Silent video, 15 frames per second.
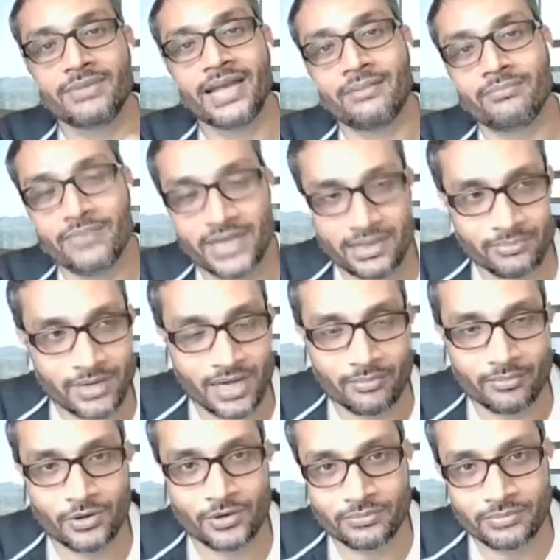we have
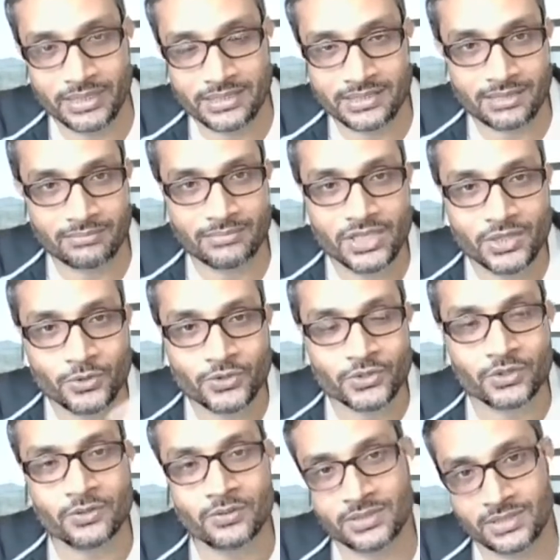come out with some new
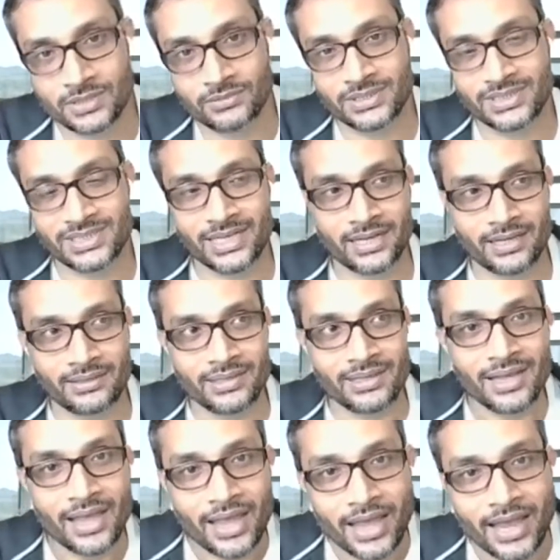solution which can
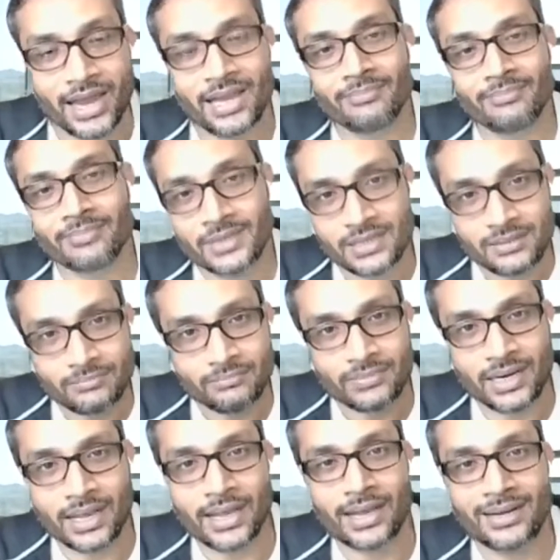help
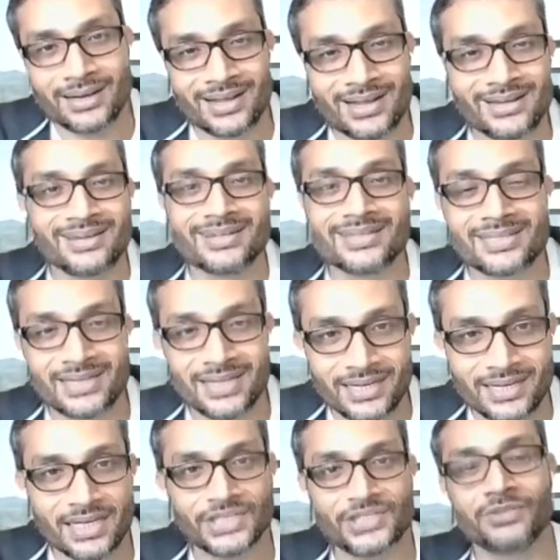brand
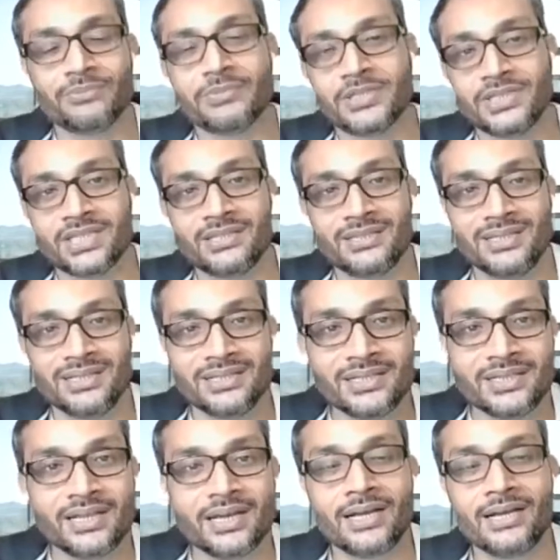understand consumer journey
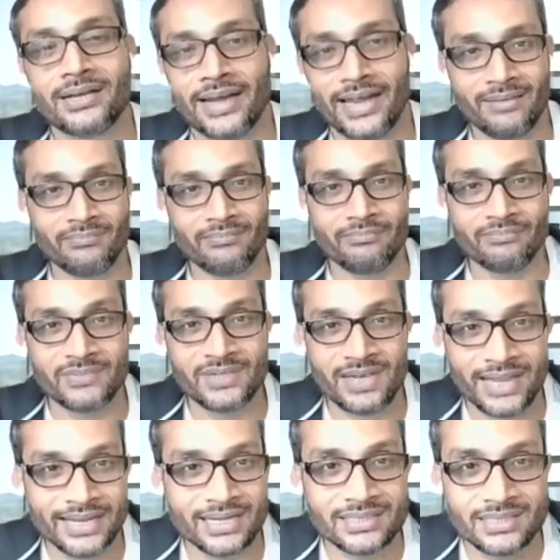real time,
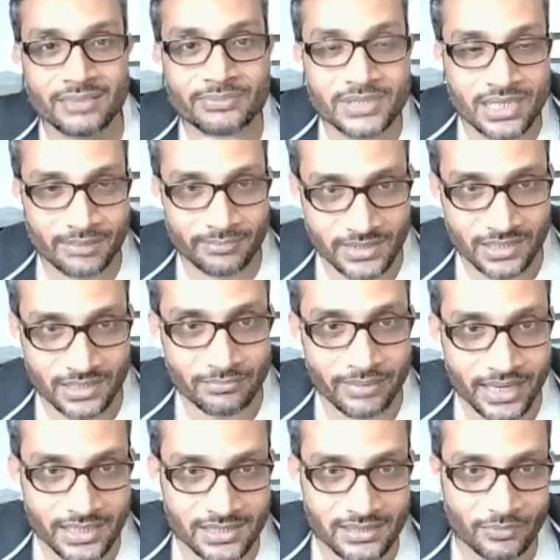like a subscription
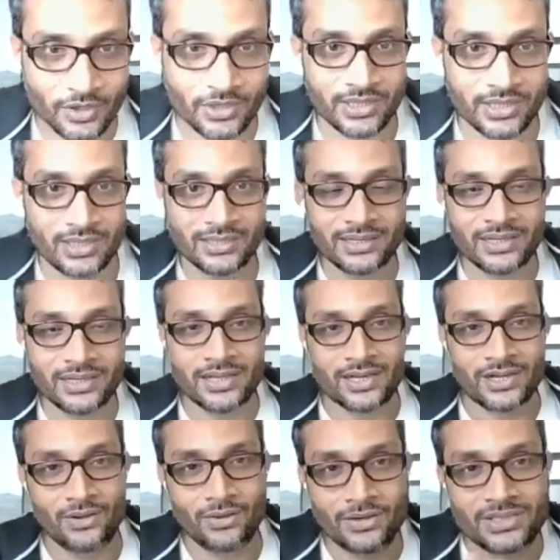based model,
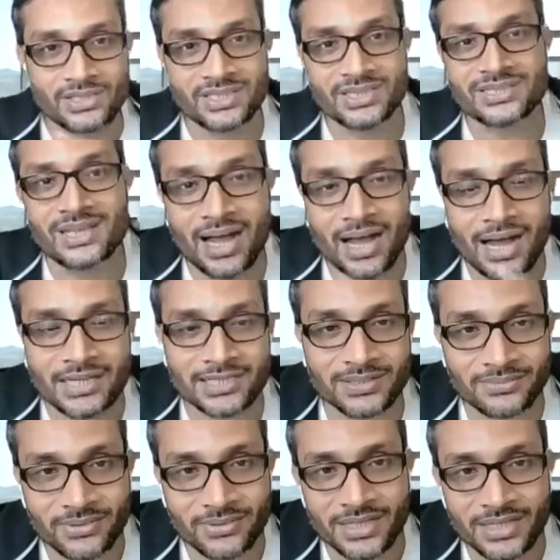not just ask
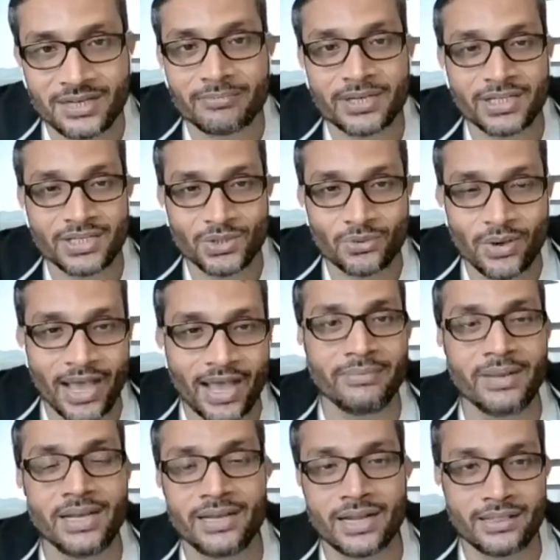for it, but you
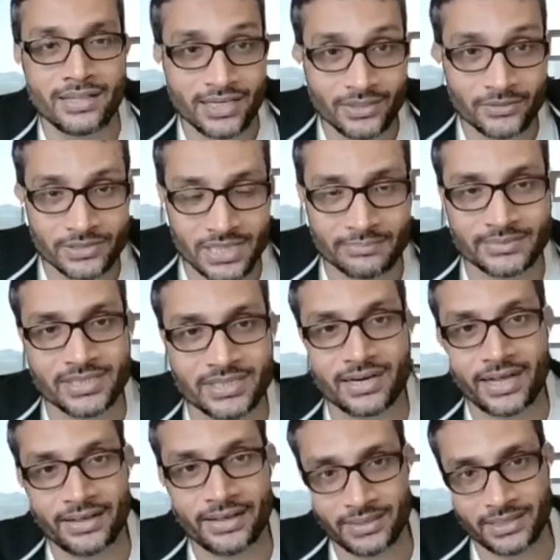have it and then you
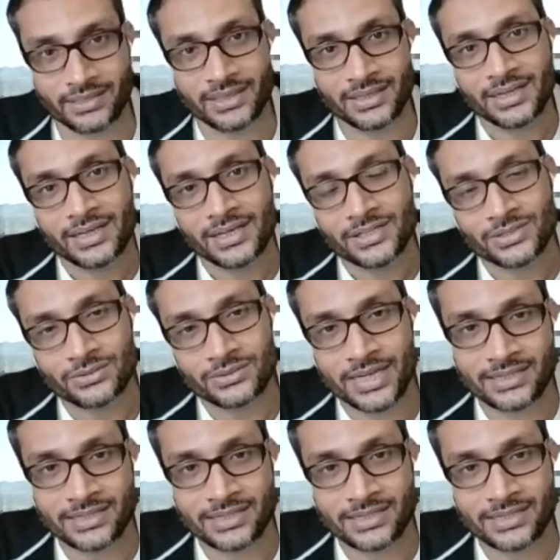subscribe it. So